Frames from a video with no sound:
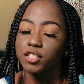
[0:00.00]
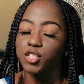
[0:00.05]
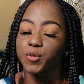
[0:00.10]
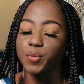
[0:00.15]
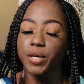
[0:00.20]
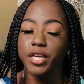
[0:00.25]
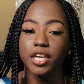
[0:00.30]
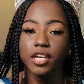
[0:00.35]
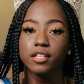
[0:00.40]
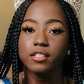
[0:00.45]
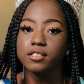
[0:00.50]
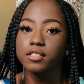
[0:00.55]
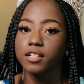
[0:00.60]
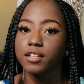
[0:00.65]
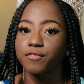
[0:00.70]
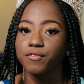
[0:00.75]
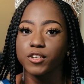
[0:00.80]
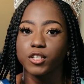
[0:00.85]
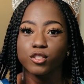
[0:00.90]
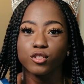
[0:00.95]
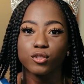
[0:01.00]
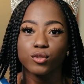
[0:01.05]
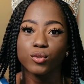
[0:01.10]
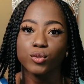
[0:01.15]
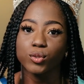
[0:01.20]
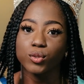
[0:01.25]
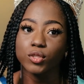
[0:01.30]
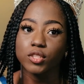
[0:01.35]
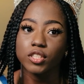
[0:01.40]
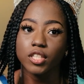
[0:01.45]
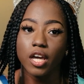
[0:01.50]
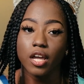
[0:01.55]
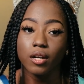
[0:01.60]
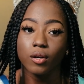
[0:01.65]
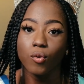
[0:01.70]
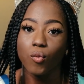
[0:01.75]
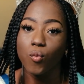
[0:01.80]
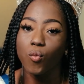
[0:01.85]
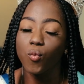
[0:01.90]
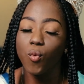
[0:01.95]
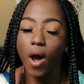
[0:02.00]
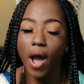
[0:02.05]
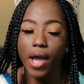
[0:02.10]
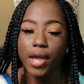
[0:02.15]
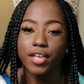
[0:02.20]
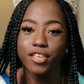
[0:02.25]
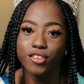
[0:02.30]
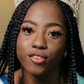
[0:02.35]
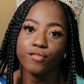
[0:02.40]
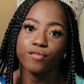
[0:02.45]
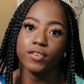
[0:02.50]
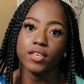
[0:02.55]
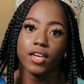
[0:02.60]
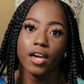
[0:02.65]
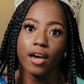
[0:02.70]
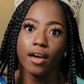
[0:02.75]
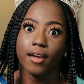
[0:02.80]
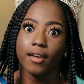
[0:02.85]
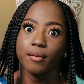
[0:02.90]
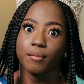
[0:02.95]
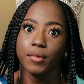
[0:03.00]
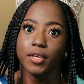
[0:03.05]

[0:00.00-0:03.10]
speaking to different schools on why UVI,